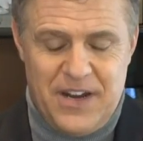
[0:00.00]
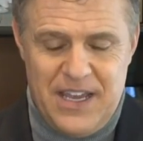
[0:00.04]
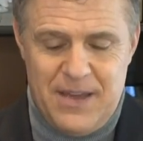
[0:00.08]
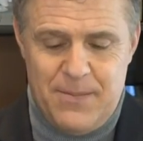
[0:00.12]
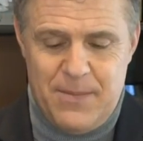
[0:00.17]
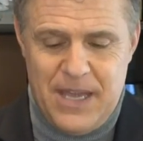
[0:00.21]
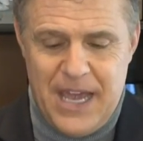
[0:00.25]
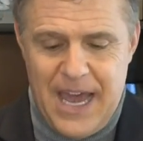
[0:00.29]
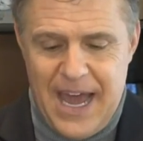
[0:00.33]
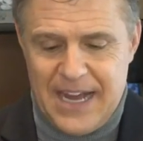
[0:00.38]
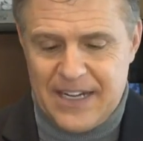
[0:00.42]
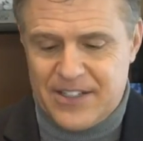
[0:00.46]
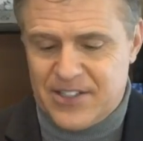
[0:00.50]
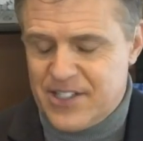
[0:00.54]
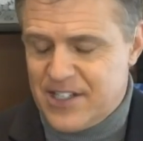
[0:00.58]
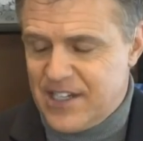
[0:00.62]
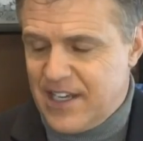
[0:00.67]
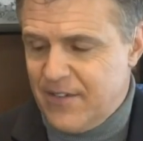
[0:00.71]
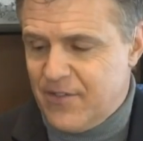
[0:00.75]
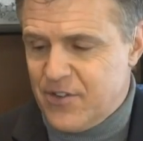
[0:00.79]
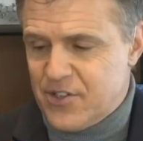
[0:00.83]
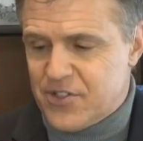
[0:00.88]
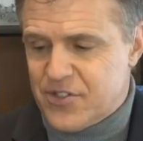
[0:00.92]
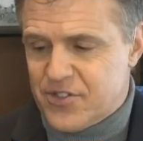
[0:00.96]
Amy Acton,
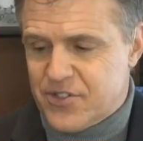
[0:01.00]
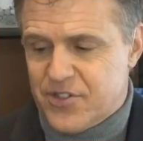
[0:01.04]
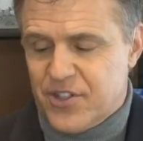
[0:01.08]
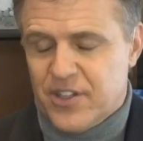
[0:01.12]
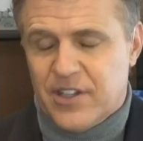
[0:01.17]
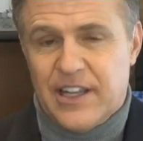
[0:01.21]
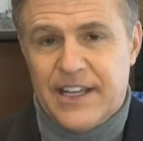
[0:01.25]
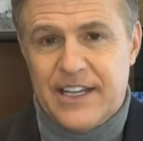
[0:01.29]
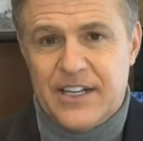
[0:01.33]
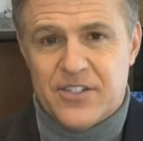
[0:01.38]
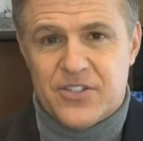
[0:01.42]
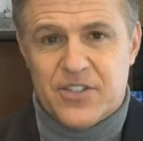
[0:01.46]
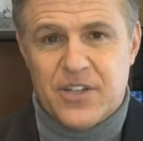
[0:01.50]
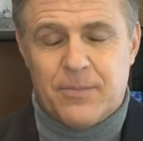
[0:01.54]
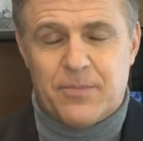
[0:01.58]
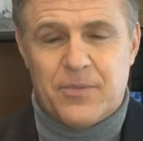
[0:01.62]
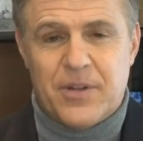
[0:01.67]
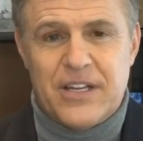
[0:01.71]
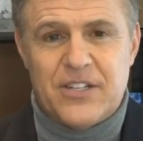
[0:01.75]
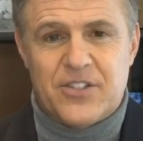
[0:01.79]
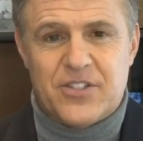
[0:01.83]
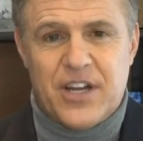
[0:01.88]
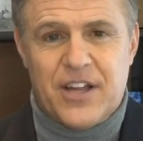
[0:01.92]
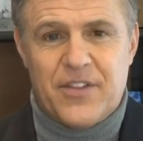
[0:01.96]
give us the latest
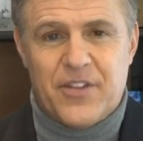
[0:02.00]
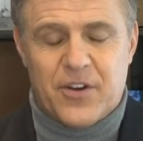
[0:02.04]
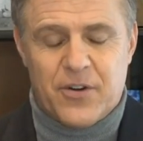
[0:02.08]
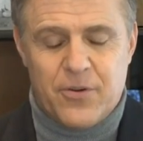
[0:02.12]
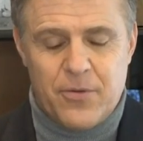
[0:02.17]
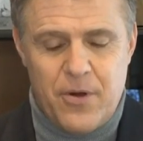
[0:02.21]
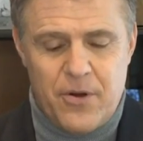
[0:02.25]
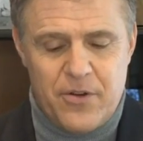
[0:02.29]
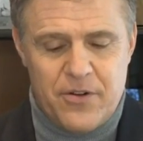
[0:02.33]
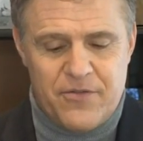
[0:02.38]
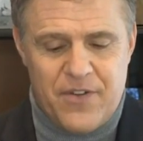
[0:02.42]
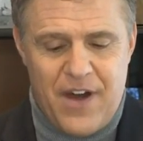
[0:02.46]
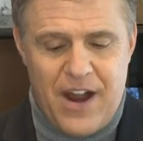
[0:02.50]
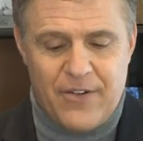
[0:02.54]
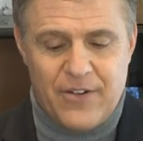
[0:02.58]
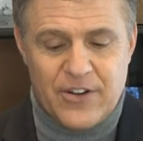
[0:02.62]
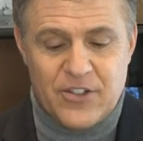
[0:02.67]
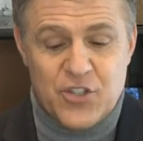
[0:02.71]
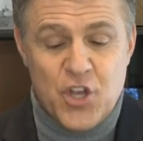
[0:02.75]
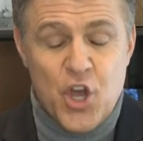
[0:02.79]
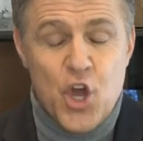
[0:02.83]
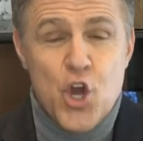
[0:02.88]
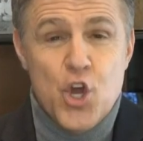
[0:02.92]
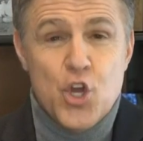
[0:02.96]
updates on the
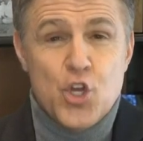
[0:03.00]
coronavirus.